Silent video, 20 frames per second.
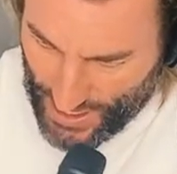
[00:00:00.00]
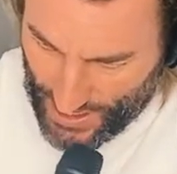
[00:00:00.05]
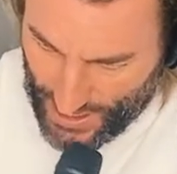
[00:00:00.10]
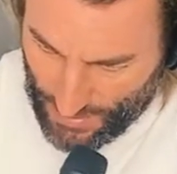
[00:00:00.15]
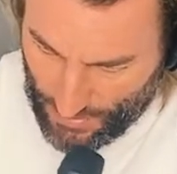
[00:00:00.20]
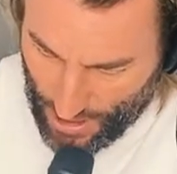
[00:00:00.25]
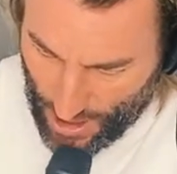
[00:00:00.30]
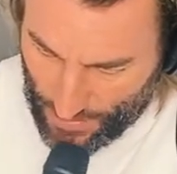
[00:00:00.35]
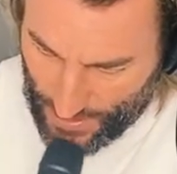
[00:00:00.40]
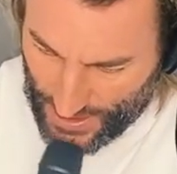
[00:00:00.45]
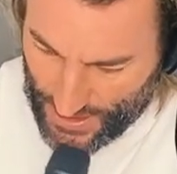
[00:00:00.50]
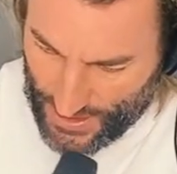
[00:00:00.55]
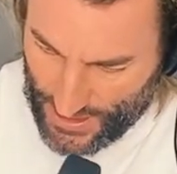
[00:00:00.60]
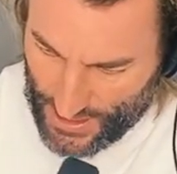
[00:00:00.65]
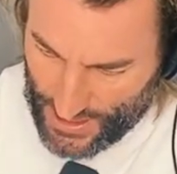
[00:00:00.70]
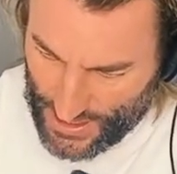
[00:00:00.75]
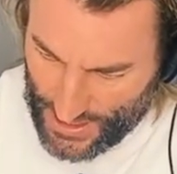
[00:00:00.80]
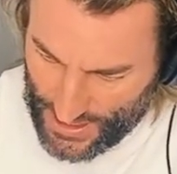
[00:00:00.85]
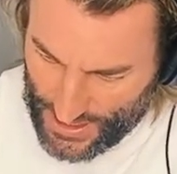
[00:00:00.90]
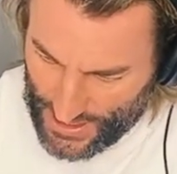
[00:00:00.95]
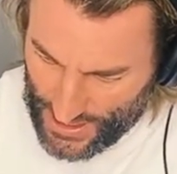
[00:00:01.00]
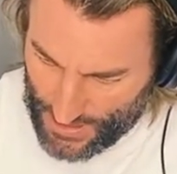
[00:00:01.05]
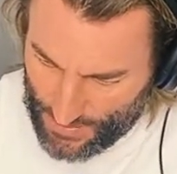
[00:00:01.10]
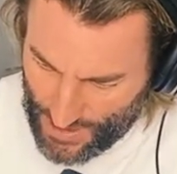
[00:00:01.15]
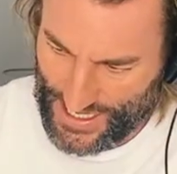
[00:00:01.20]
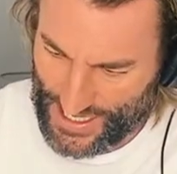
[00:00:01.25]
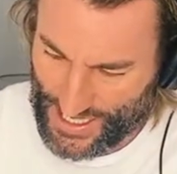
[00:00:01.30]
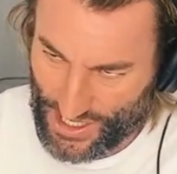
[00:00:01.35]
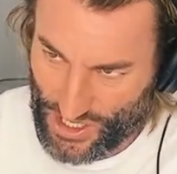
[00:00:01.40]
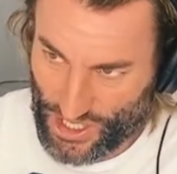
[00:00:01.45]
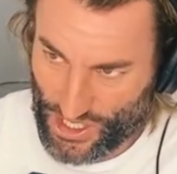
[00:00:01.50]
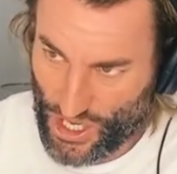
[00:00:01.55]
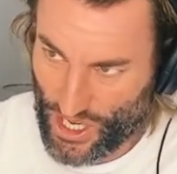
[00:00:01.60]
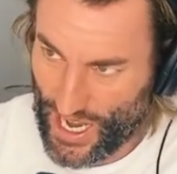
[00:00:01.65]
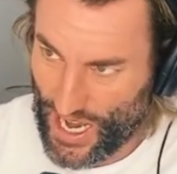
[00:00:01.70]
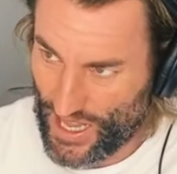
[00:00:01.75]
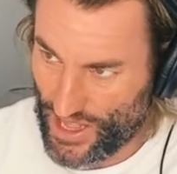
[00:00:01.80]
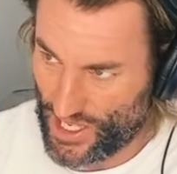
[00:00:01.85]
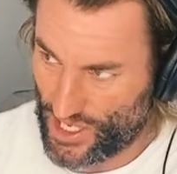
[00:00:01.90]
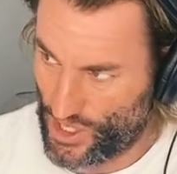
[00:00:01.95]
sweaty at the moment because I
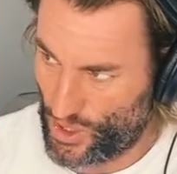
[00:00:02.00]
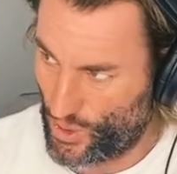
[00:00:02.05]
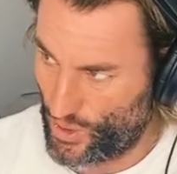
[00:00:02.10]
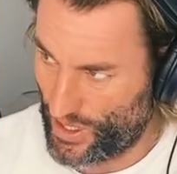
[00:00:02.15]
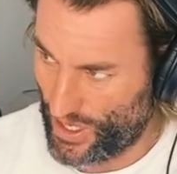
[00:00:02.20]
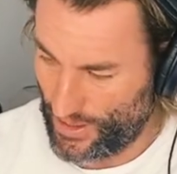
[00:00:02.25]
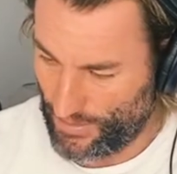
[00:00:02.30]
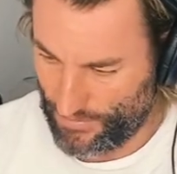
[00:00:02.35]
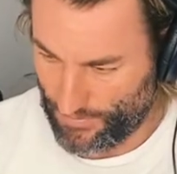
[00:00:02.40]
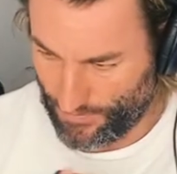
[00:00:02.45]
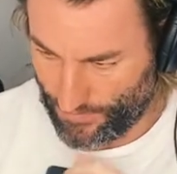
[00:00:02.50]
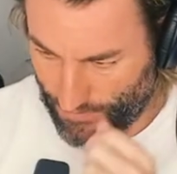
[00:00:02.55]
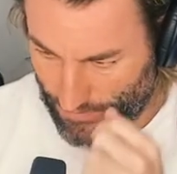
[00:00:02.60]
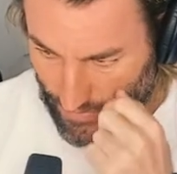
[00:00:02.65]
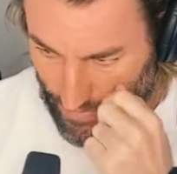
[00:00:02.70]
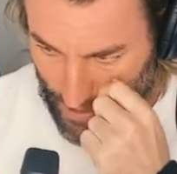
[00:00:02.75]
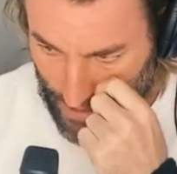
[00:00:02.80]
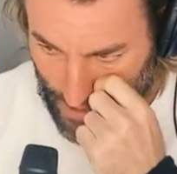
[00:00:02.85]
just got out of the sauna.